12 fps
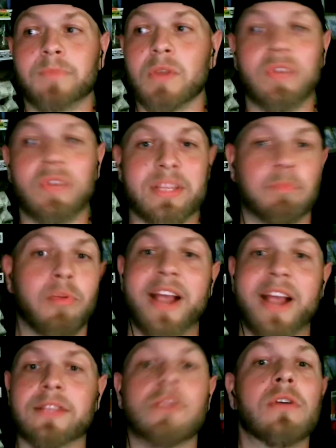with
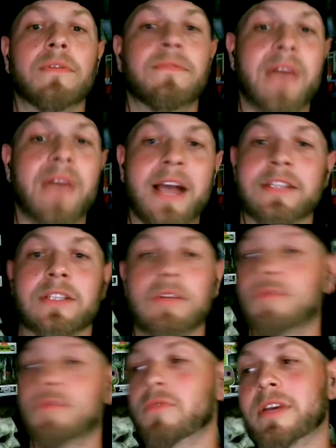practical effects,
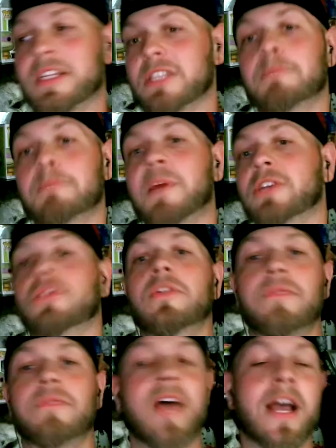special
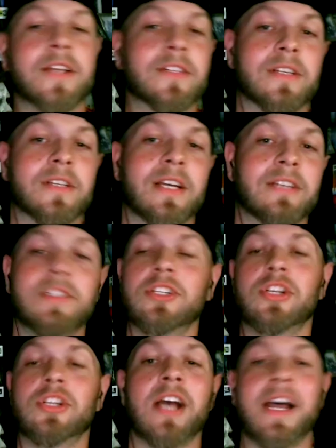effects,
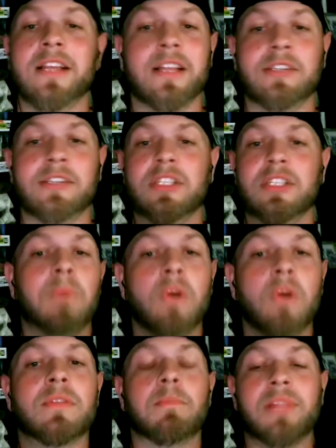CGI, like just
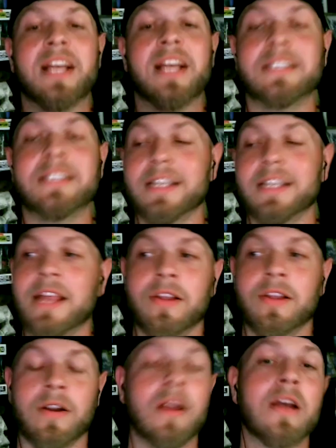both blended
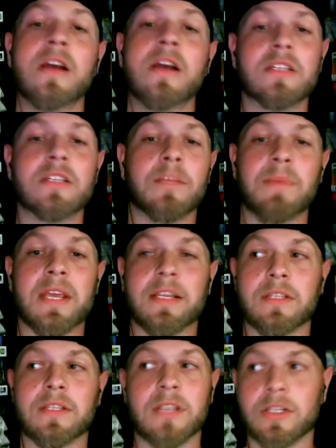together to be
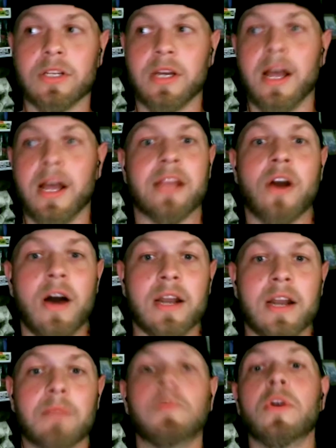such an
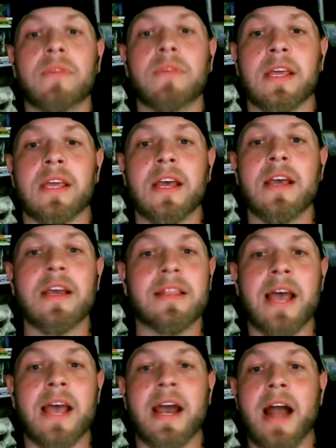iconic movie
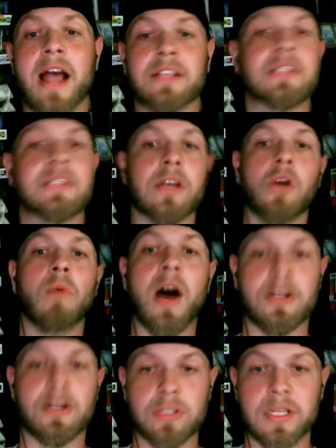that I still
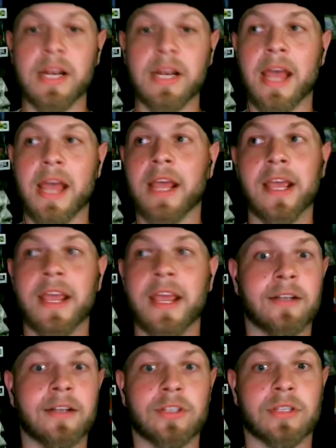watch today
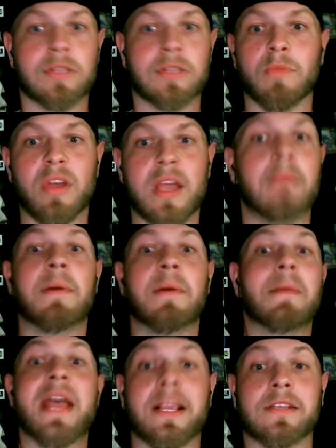and just am
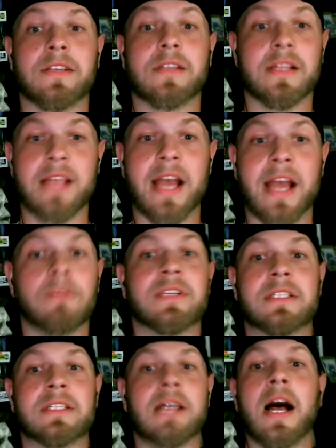amazed that it
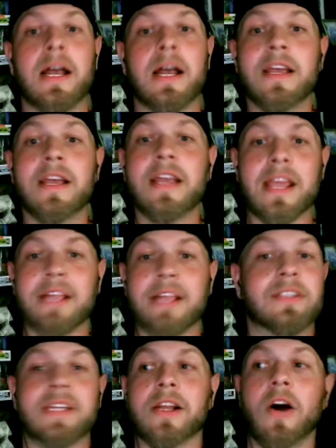was done, and
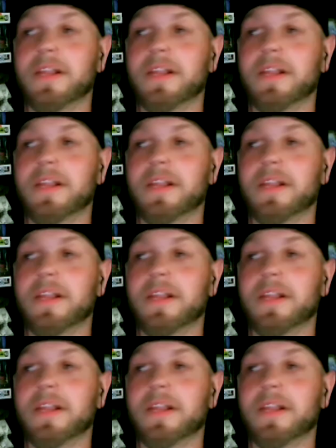seeing all